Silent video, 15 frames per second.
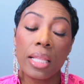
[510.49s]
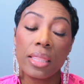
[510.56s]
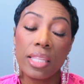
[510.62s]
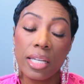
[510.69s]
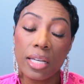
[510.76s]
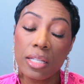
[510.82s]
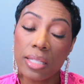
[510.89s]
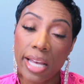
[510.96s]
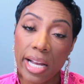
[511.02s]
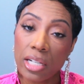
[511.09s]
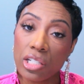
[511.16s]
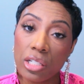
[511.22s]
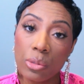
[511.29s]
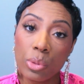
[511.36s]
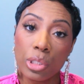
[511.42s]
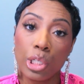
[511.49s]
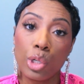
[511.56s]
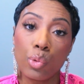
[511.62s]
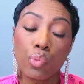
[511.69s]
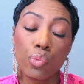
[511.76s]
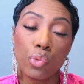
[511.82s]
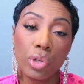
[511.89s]
These actually would
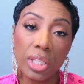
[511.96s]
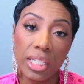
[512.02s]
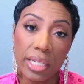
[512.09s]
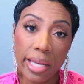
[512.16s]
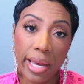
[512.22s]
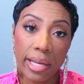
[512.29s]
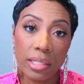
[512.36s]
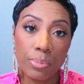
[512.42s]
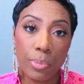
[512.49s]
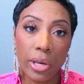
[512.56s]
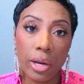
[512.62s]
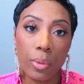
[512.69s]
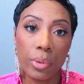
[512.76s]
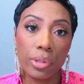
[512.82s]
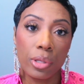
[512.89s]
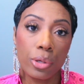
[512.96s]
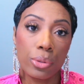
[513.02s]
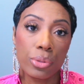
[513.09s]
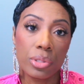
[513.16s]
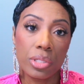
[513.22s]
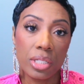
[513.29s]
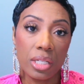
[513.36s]
look really nice paired with
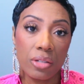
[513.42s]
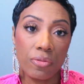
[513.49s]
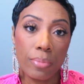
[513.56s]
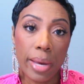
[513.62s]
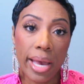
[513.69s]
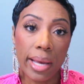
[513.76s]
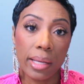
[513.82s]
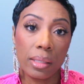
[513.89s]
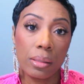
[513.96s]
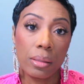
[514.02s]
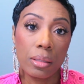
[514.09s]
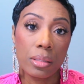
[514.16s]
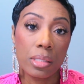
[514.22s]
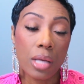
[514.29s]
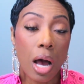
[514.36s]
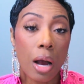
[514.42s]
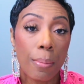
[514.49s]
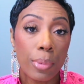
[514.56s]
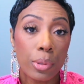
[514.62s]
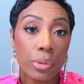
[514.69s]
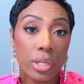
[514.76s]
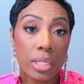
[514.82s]
those Steve Madden sock
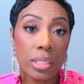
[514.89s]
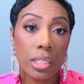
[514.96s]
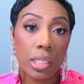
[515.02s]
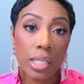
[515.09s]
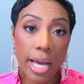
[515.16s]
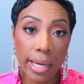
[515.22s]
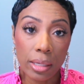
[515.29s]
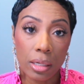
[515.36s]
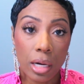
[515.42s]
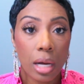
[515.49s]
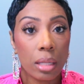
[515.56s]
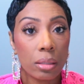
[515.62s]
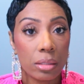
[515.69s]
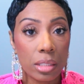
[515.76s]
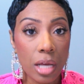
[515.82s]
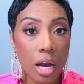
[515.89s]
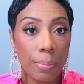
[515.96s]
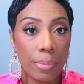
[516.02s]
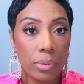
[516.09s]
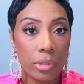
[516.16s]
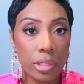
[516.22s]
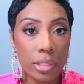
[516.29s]
booties, the lighter colored
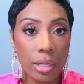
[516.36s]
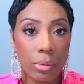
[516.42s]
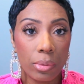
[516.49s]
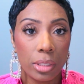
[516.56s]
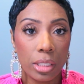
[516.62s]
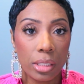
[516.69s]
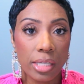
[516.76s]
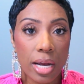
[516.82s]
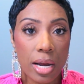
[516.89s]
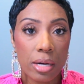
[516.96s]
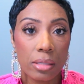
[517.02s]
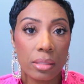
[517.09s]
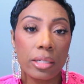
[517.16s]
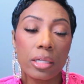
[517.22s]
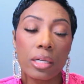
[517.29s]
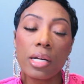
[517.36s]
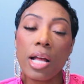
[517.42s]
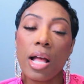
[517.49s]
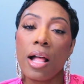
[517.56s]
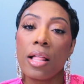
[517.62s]
sock booties that we looked at earlier